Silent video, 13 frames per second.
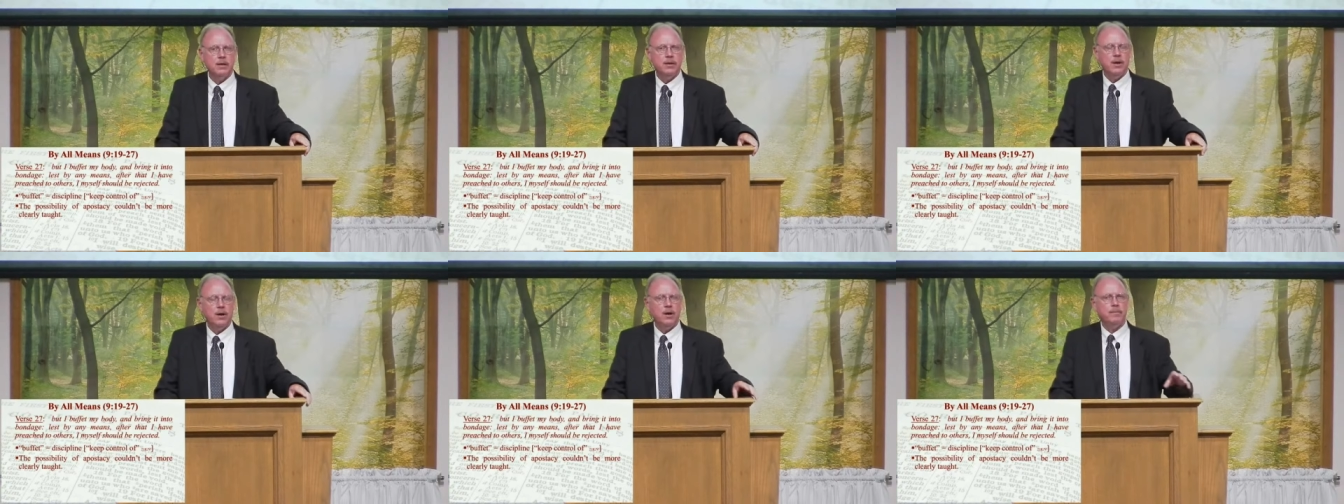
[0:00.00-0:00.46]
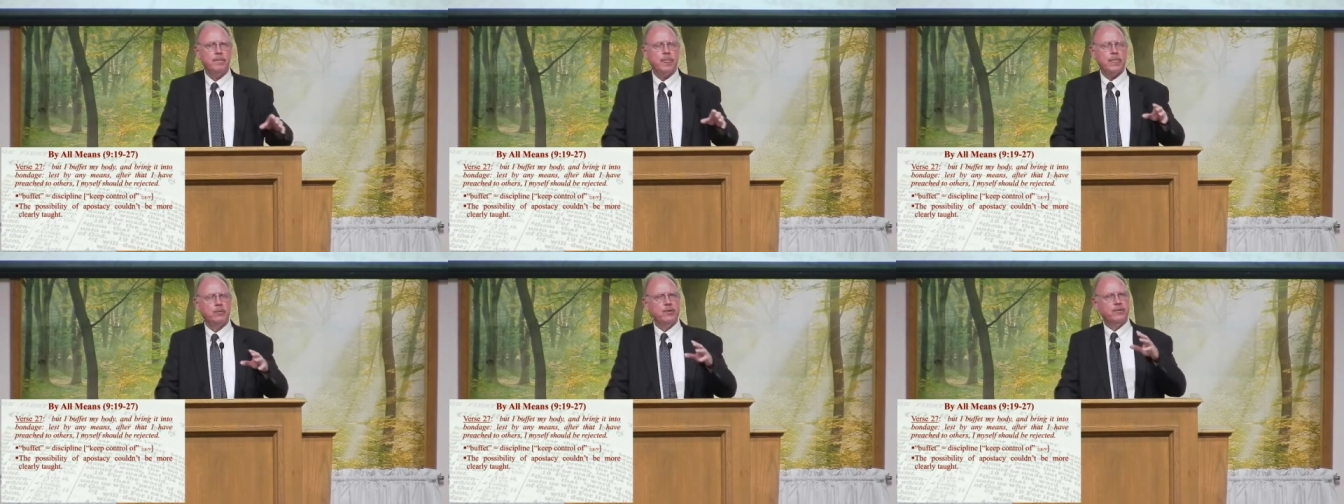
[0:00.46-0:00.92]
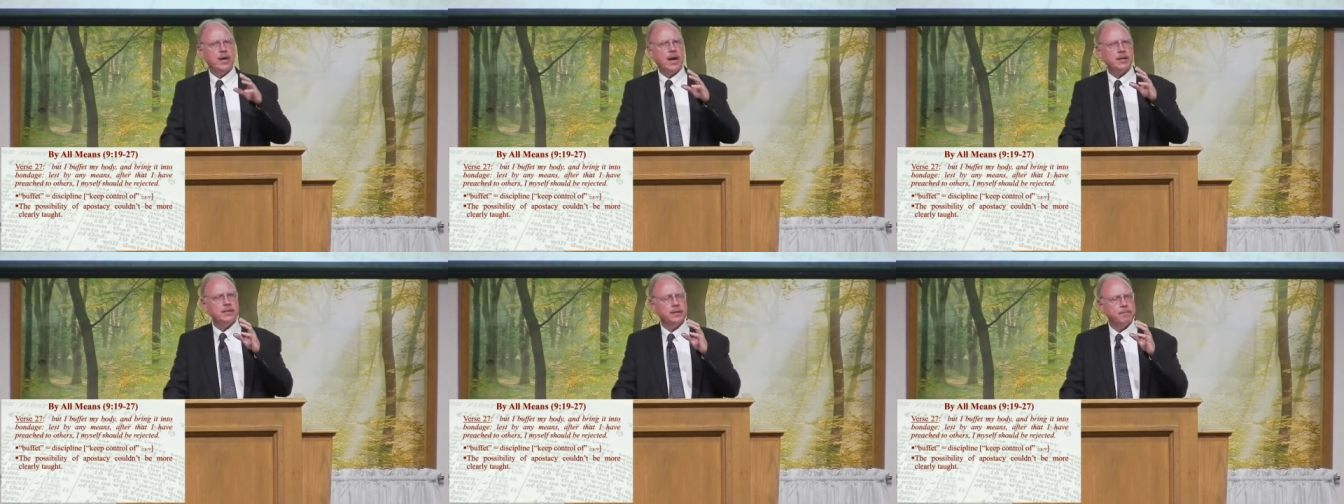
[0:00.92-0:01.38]
No, we've
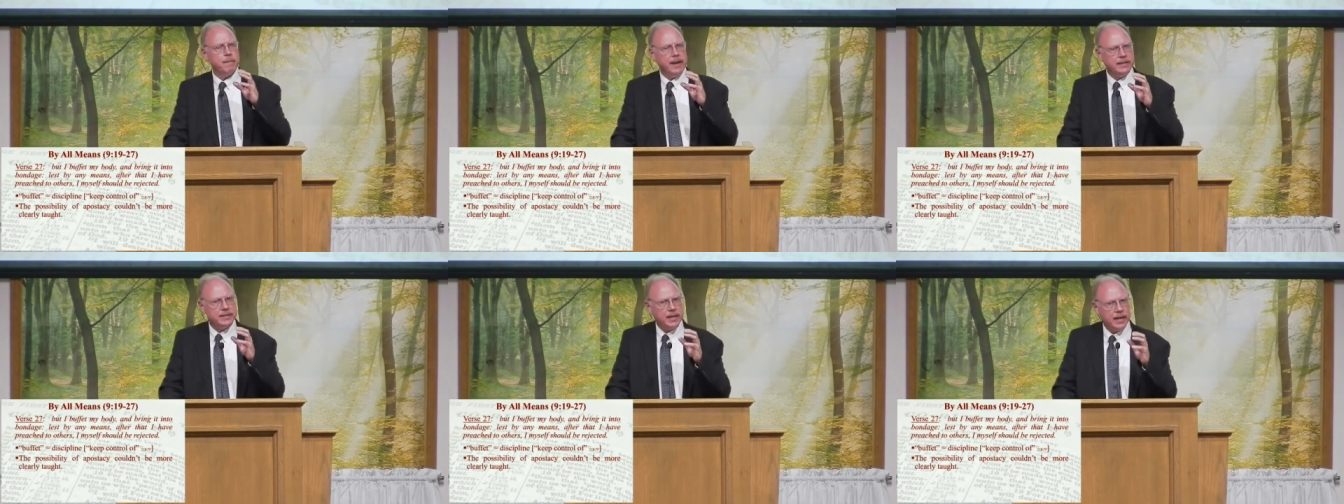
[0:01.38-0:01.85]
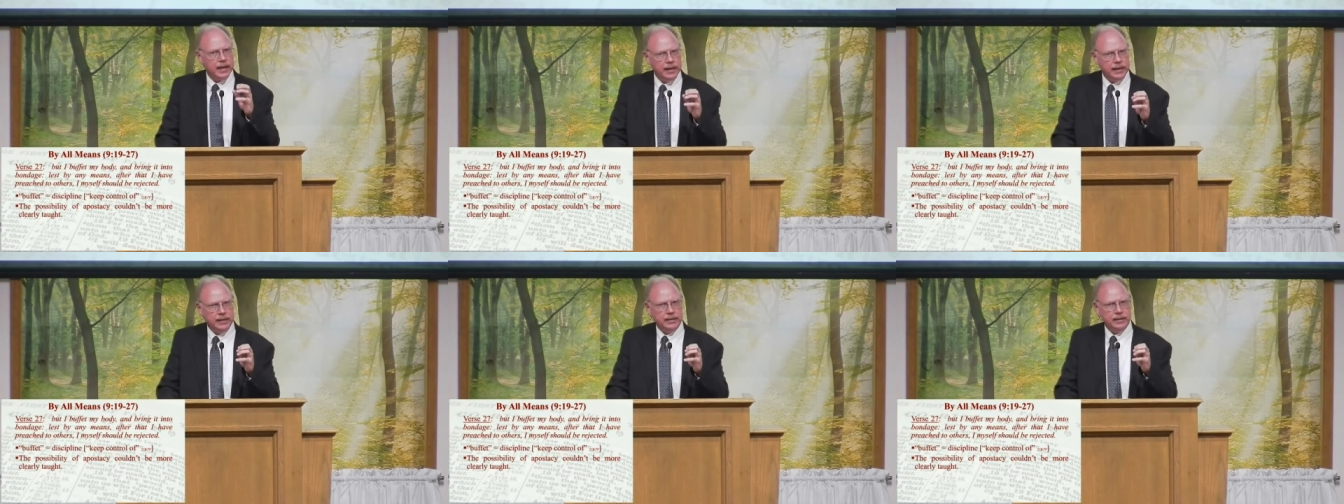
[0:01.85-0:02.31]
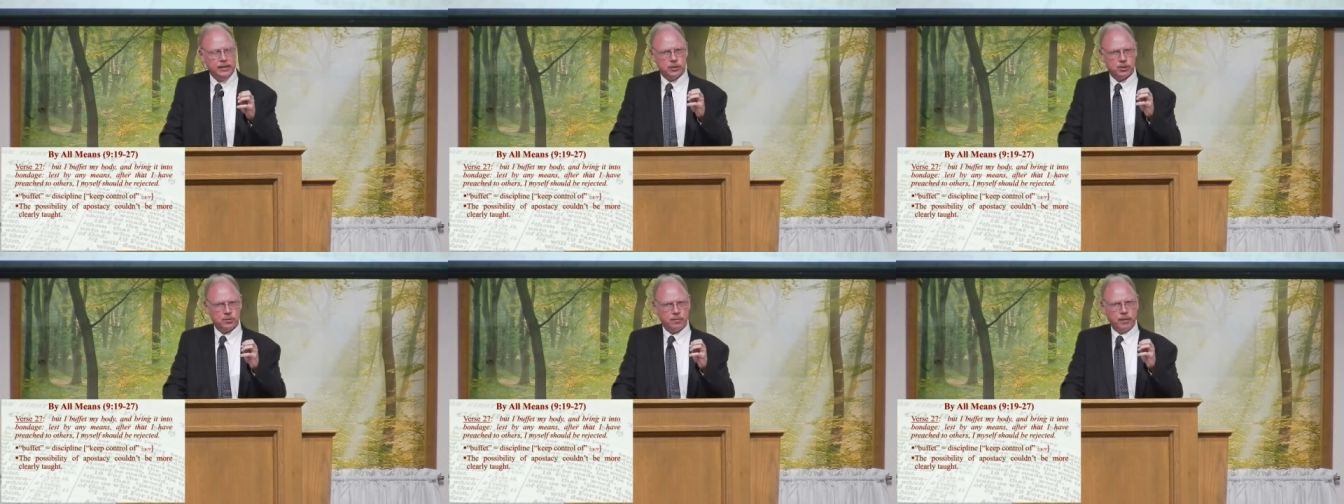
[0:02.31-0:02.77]
got to maintain
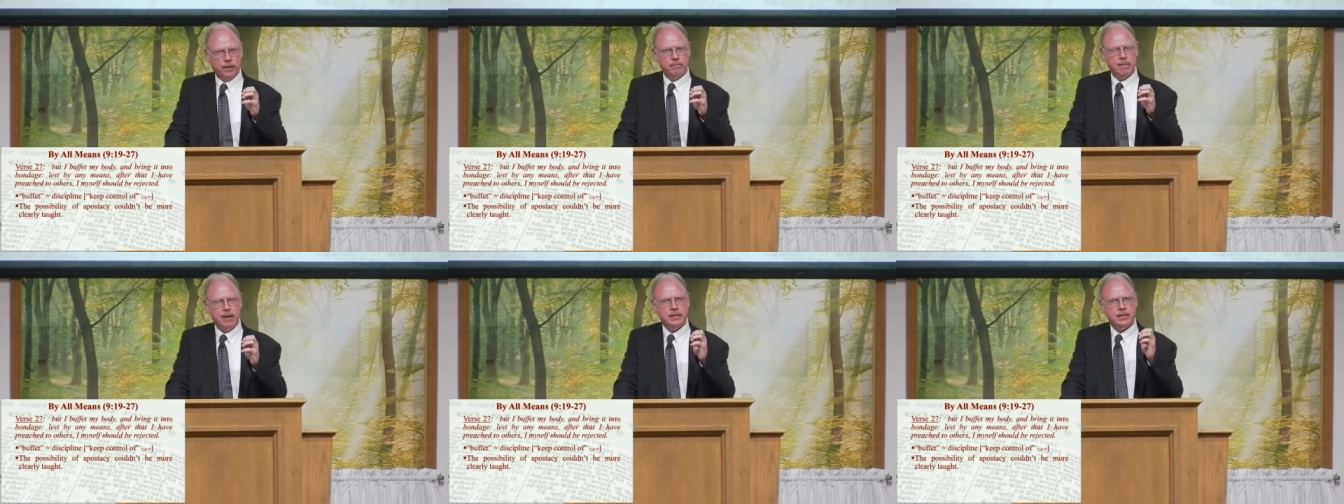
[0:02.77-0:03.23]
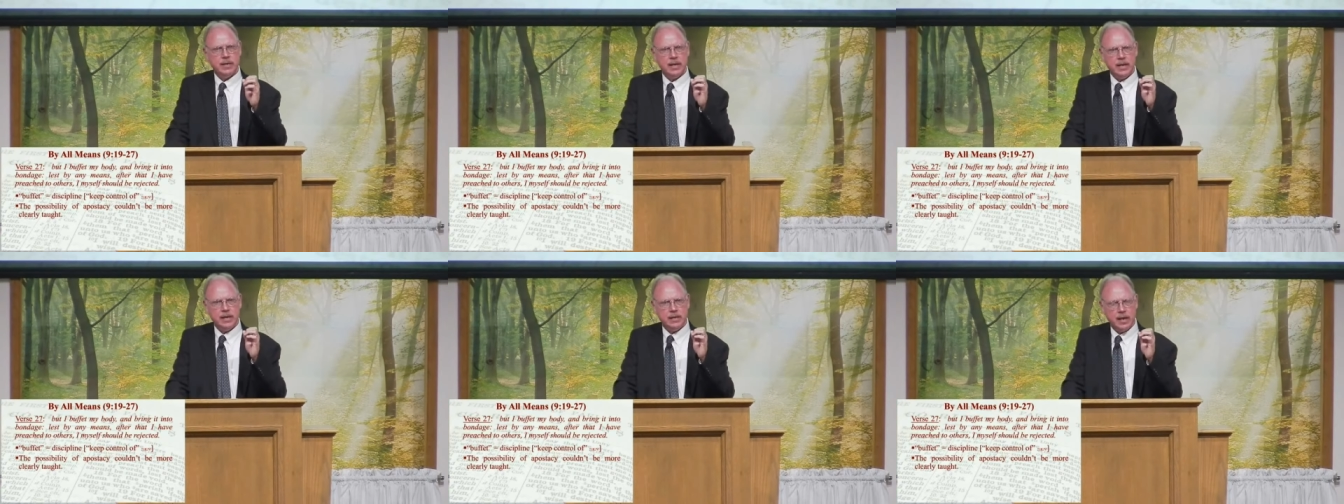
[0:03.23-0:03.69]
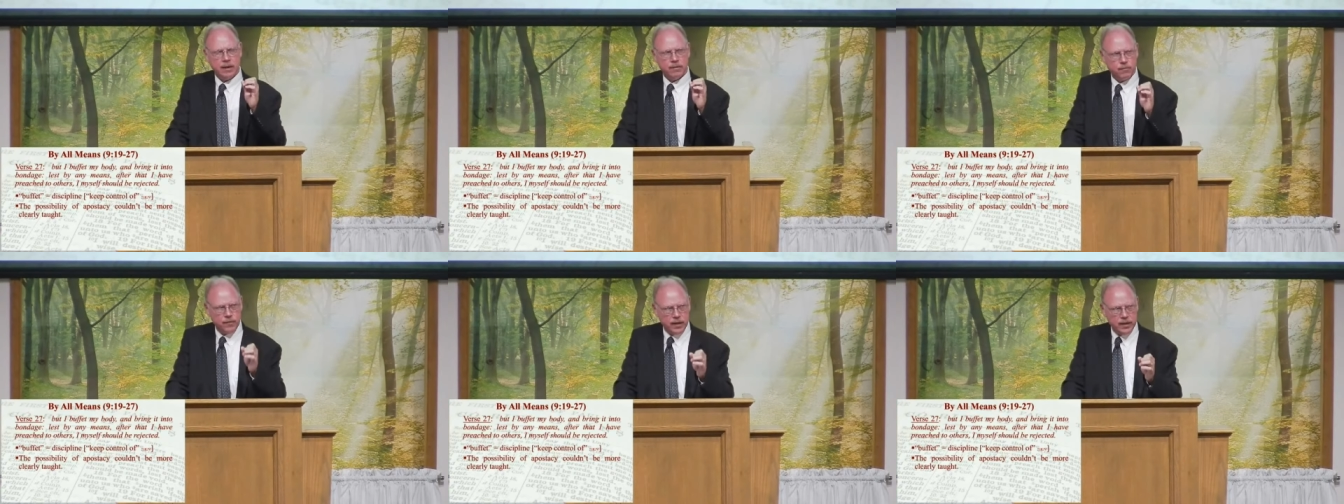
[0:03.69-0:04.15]
discipline, maintain
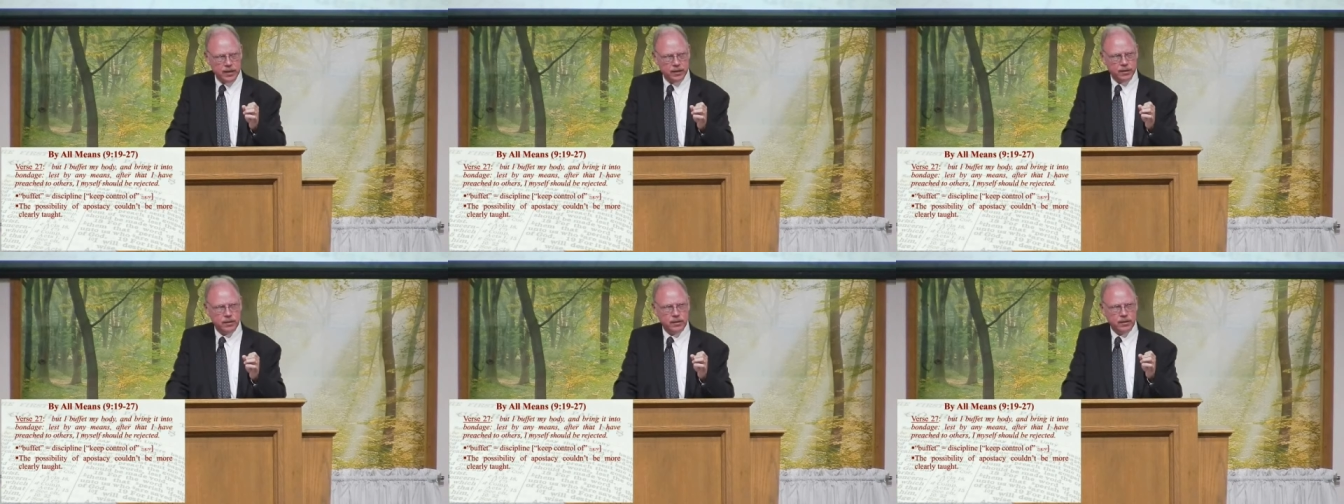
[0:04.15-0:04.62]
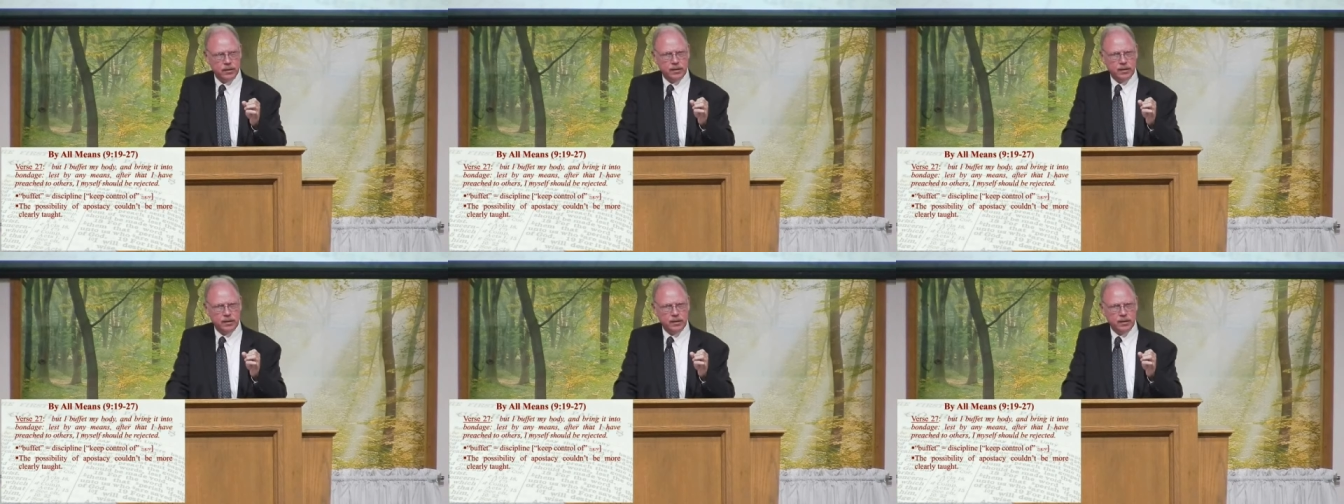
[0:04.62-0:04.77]
that faith,